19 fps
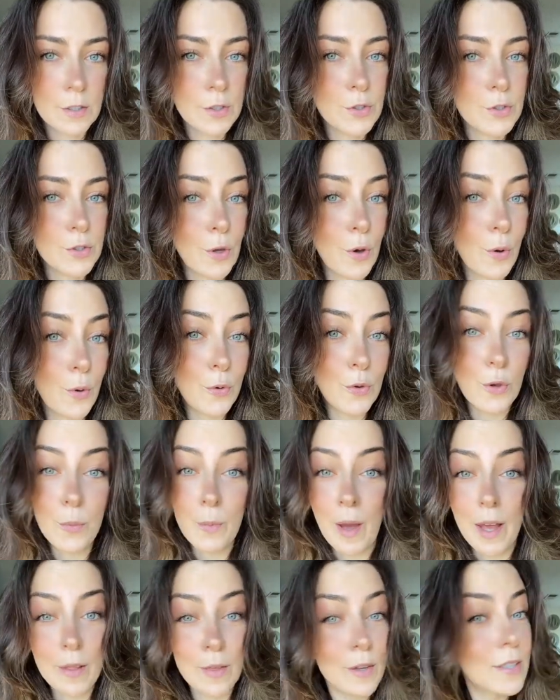So you
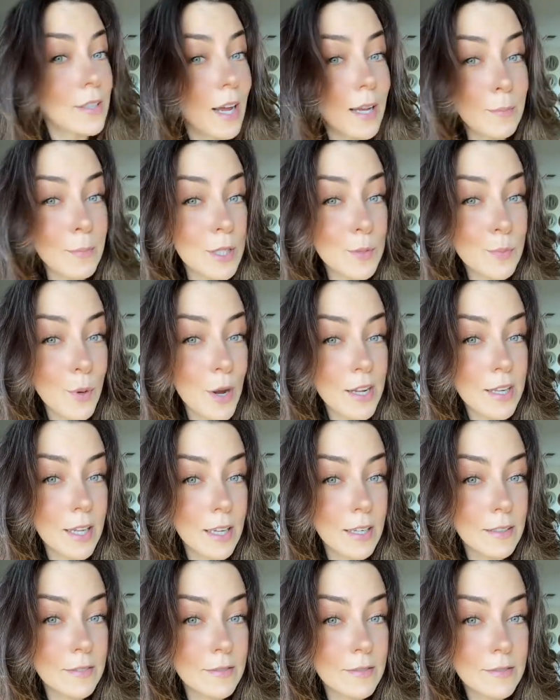might look 9 months pregnant.